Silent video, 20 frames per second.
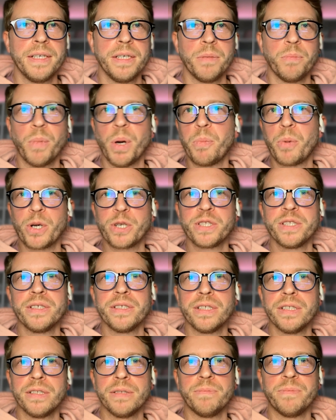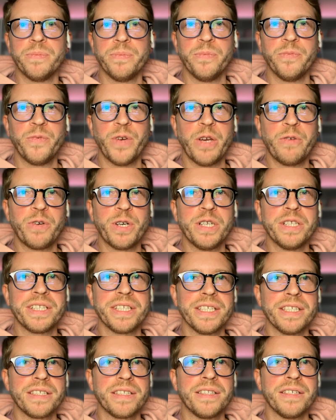My personal favorite
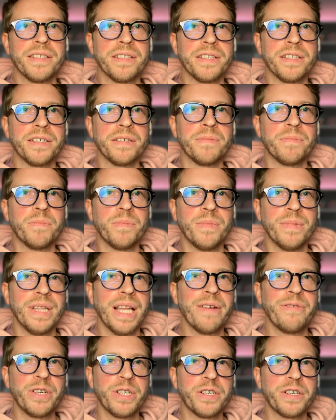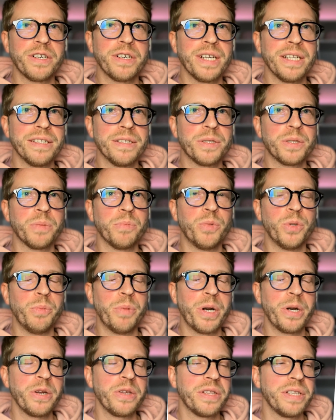is the lavender and
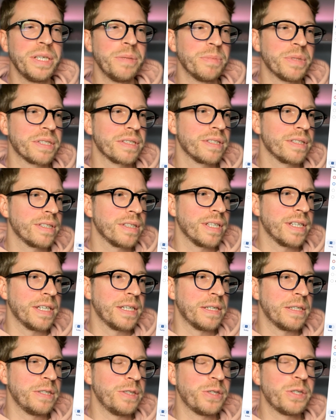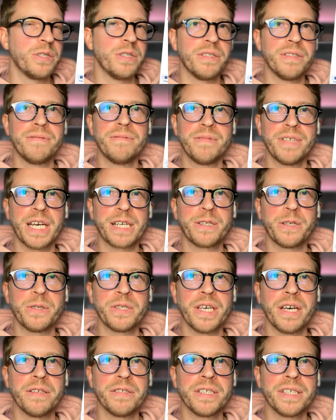blueberry themes. You should check
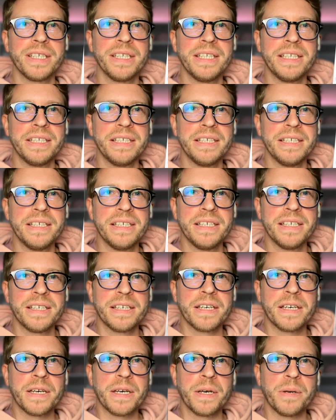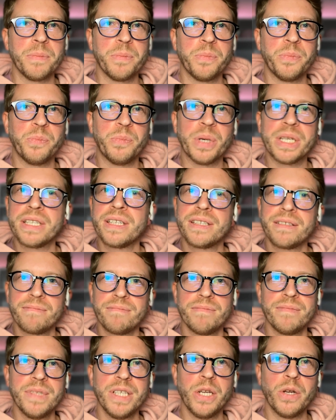those out. But
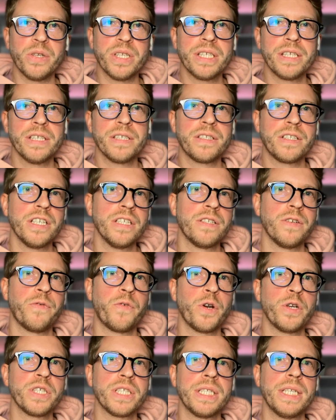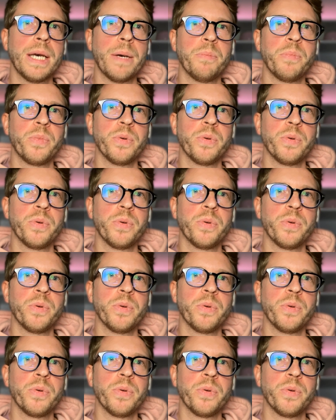this is just the first step